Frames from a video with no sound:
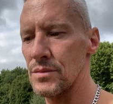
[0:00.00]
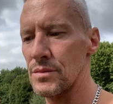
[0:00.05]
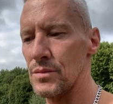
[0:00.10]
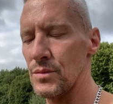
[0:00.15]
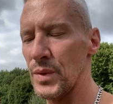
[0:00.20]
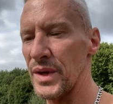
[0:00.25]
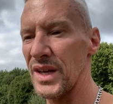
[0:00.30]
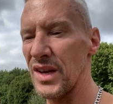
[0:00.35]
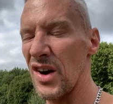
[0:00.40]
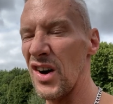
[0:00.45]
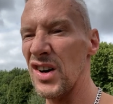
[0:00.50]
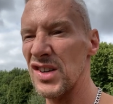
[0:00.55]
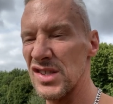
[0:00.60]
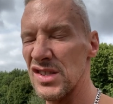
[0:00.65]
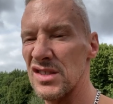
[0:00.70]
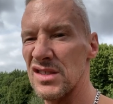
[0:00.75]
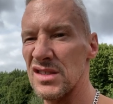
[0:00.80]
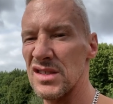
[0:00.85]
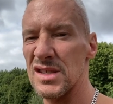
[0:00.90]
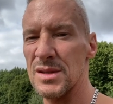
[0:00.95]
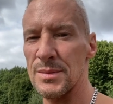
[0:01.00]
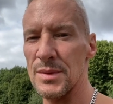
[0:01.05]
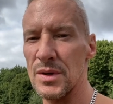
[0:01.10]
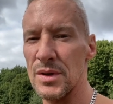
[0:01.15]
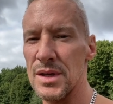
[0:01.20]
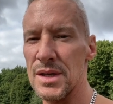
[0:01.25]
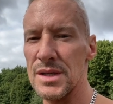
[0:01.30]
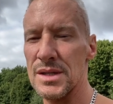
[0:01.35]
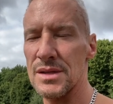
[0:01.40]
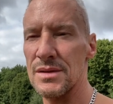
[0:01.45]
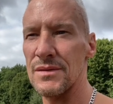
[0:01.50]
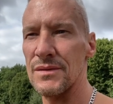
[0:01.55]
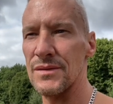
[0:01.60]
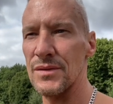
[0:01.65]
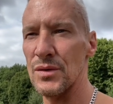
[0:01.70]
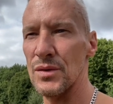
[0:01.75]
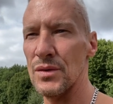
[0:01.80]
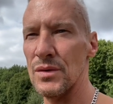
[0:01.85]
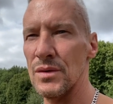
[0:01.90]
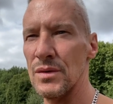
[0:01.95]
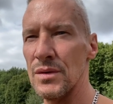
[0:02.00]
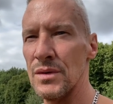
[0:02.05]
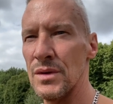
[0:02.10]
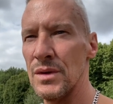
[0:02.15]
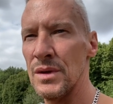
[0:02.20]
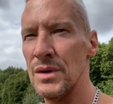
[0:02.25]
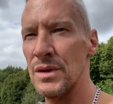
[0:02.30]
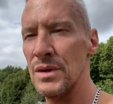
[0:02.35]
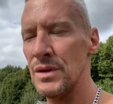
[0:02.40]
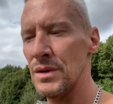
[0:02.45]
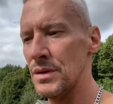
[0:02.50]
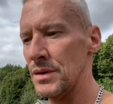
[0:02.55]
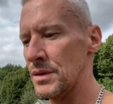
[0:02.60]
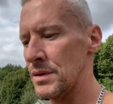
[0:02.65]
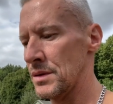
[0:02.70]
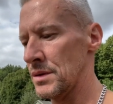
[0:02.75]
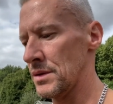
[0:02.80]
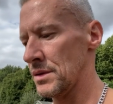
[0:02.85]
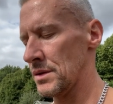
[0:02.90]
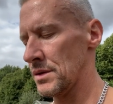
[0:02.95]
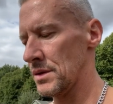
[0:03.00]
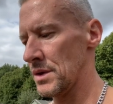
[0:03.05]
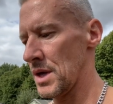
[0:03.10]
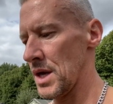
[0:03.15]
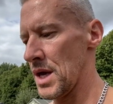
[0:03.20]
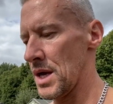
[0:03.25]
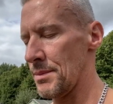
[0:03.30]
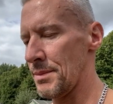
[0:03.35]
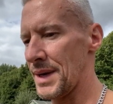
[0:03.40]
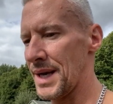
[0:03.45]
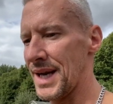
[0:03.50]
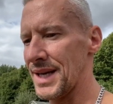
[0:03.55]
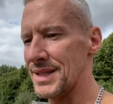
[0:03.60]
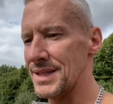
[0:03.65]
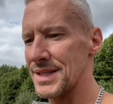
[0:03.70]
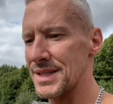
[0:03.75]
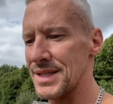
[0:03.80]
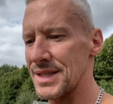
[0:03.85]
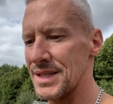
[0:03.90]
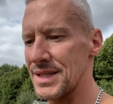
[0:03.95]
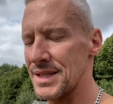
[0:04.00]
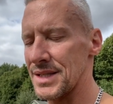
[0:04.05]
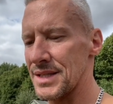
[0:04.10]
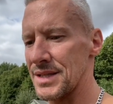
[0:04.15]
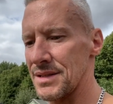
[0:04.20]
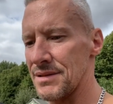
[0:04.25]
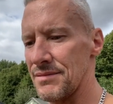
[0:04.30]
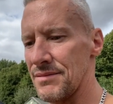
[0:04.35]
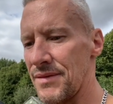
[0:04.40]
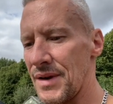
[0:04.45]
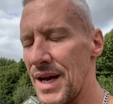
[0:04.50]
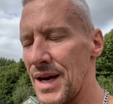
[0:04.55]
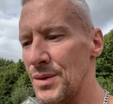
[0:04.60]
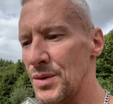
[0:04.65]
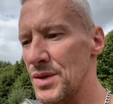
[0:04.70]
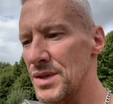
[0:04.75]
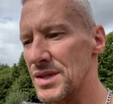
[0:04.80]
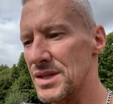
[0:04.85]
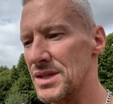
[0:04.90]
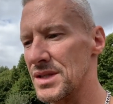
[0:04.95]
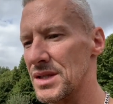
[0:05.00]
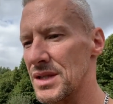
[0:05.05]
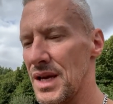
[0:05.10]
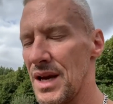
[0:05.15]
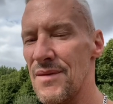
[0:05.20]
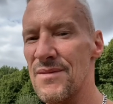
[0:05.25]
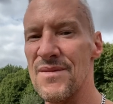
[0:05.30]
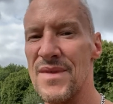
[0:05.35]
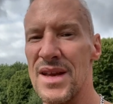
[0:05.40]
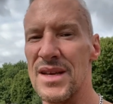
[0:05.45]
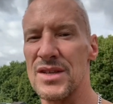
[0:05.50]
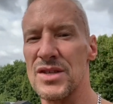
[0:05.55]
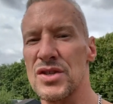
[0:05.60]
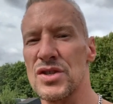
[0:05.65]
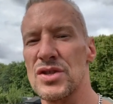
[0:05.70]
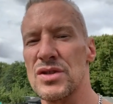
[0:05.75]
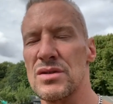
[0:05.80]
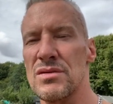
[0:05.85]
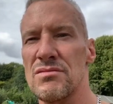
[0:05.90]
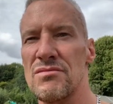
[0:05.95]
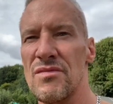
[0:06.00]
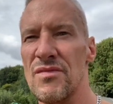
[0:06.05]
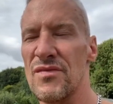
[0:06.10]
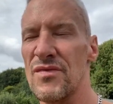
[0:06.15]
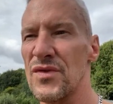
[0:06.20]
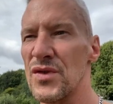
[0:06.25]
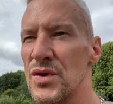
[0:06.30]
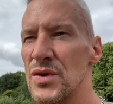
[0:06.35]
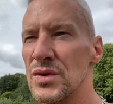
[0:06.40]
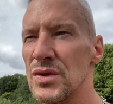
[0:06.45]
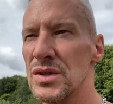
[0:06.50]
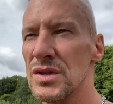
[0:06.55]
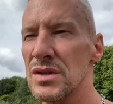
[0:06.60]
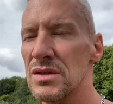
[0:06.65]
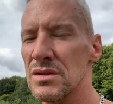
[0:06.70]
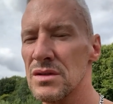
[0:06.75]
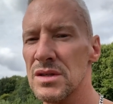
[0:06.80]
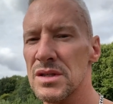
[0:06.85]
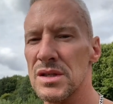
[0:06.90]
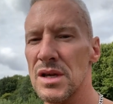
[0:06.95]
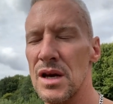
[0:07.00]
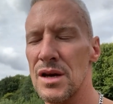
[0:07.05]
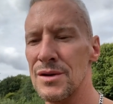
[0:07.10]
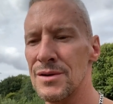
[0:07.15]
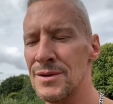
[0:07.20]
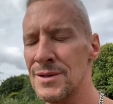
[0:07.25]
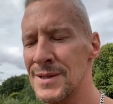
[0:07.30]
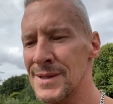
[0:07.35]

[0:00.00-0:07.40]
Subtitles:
we garden, to be honest, for plants, flowers and veg and fruit. So